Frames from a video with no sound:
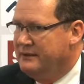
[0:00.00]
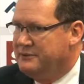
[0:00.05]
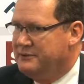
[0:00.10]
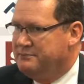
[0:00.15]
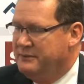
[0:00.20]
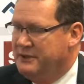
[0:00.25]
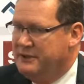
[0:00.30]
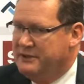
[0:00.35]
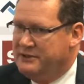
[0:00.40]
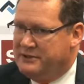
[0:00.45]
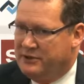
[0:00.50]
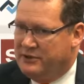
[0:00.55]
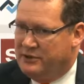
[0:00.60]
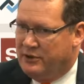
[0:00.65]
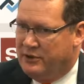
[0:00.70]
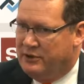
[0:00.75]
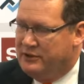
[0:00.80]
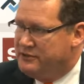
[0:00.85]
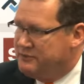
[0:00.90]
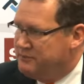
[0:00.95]
This means the
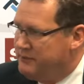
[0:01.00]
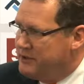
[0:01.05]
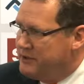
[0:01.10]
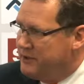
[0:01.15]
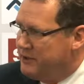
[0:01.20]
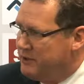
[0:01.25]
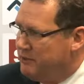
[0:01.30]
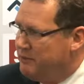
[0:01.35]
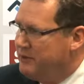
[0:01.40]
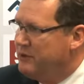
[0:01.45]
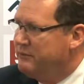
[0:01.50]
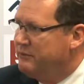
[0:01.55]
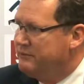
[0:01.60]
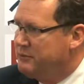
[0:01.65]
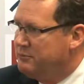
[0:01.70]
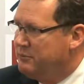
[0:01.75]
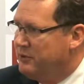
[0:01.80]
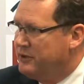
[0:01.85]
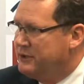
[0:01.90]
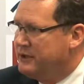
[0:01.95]
currents which are going over
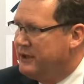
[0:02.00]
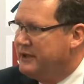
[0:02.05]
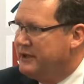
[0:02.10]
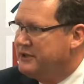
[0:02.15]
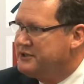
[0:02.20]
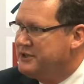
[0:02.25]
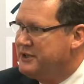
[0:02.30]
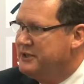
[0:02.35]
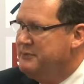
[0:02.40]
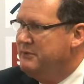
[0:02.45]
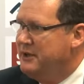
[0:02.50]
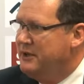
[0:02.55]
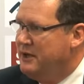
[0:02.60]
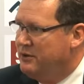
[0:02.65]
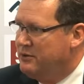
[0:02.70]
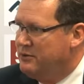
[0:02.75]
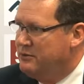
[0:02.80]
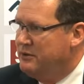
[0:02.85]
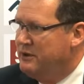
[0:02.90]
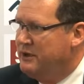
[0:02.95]
the board are extremely
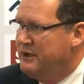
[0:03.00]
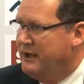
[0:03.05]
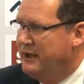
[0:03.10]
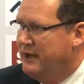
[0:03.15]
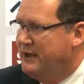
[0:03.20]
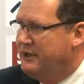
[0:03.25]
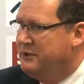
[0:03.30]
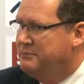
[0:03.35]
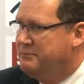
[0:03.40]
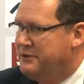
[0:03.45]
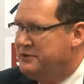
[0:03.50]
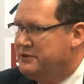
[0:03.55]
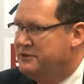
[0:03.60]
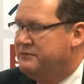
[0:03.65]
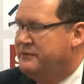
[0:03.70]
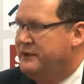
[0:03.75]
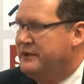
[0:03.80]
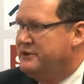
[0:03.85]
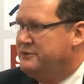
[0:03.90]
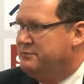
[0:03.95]
low and the pitch is
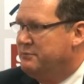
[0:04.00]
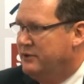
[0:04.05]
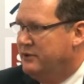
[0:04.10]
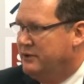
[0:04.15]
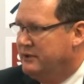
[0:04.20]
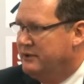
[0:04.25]
very small.